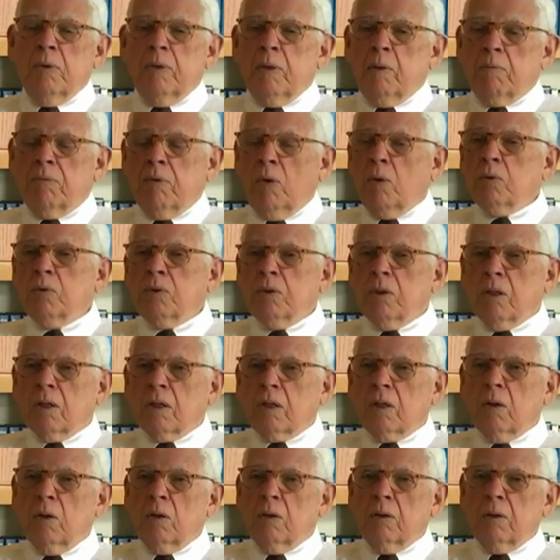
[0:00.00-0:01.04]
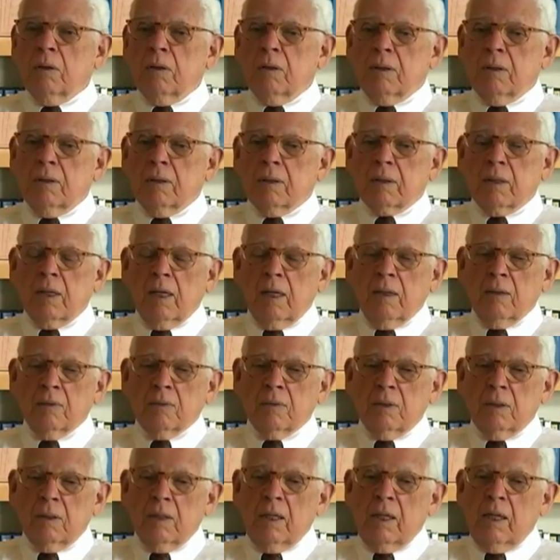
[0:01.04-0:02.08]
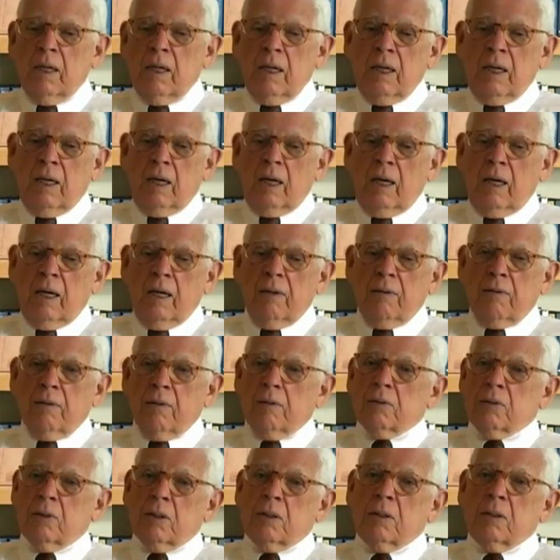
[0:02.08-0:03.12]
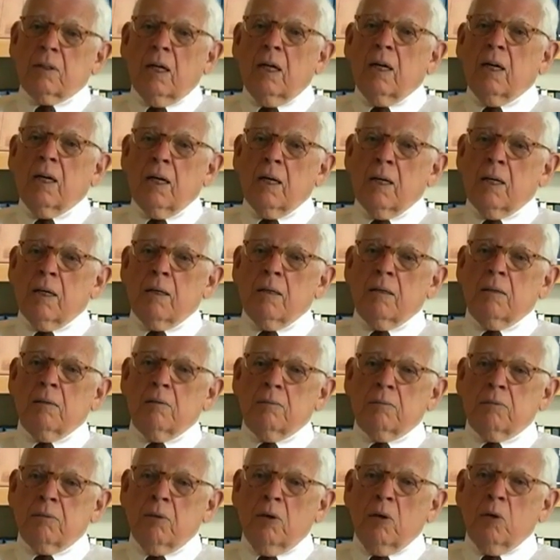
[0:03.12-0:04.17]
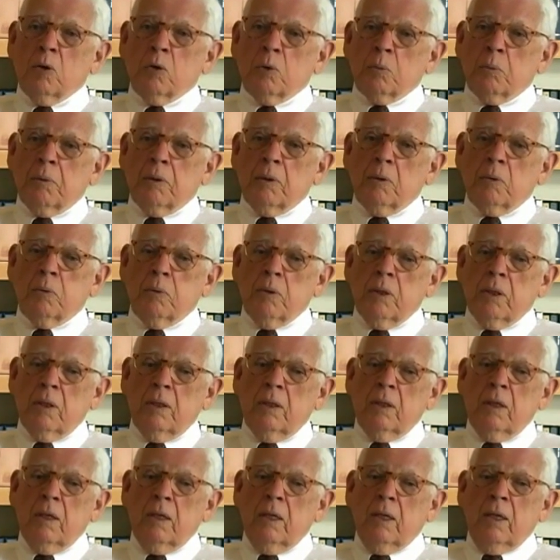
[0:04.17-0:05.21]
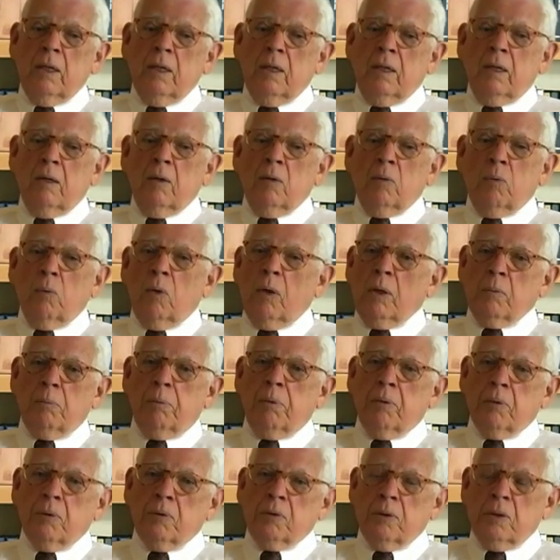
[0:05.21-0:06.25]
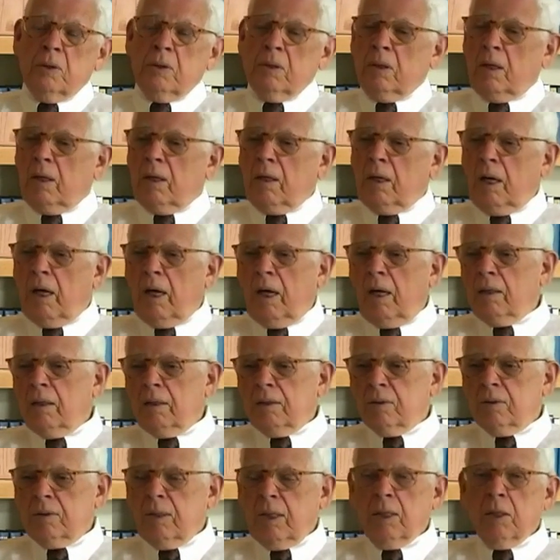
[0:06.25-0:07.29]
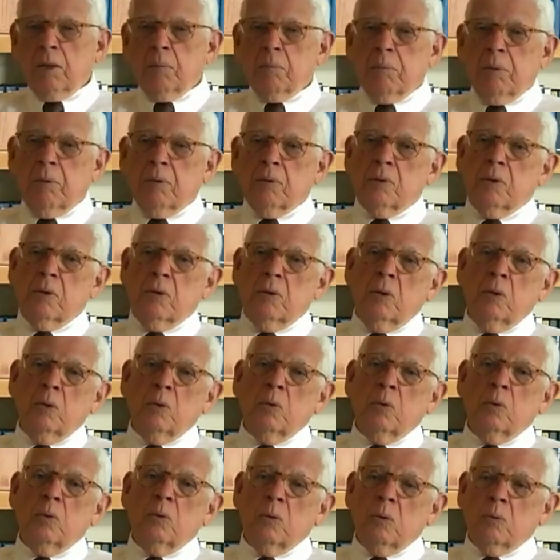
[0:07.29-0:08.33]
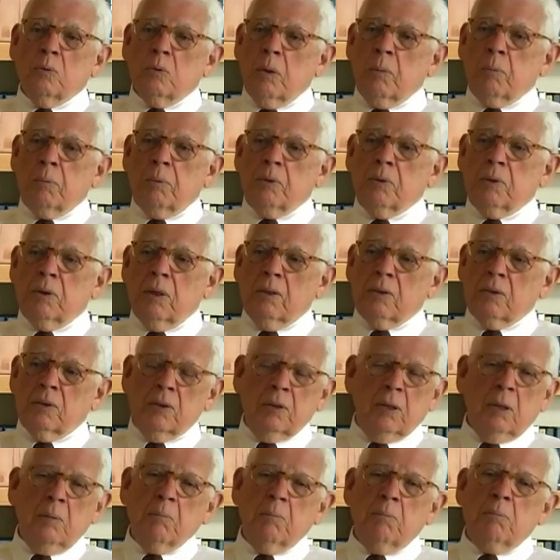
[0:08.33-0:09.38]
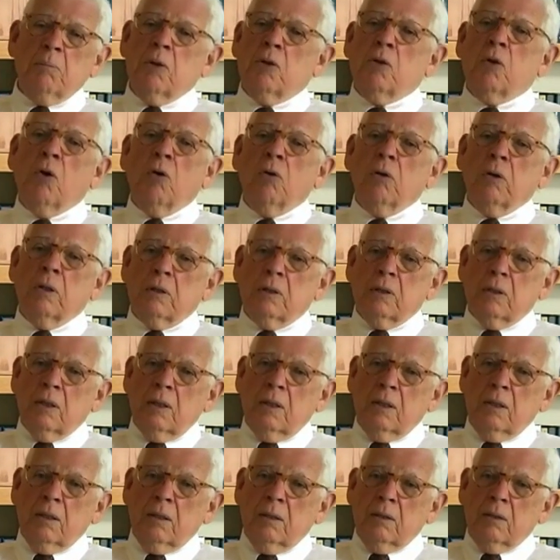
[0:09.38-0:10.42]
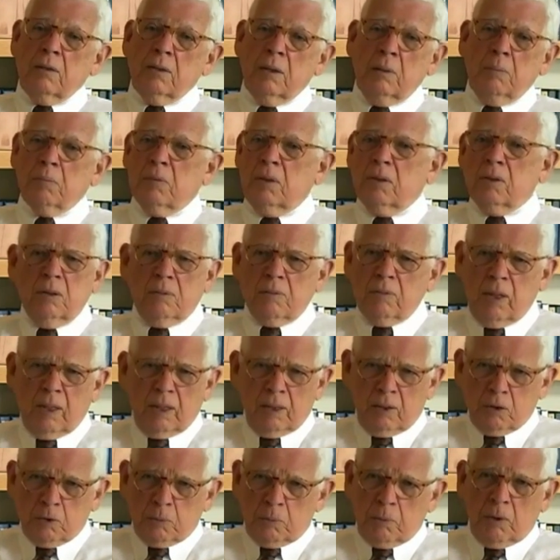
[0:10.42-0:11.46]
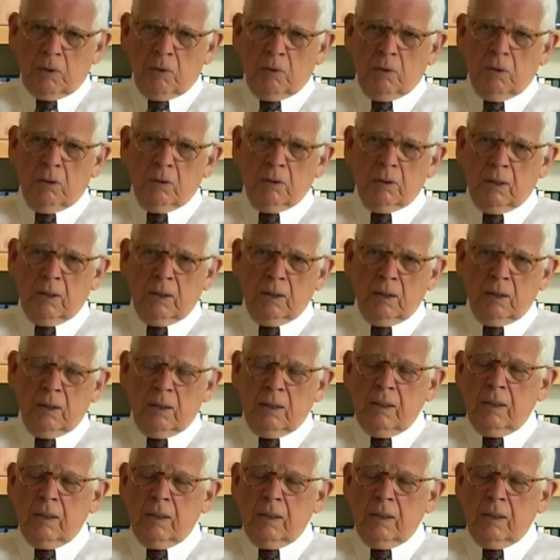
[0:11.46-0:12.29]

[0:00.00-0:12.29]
the votes are counted, and there's a tie vote between one person and a second person who represents some minority, some disadvantaged minority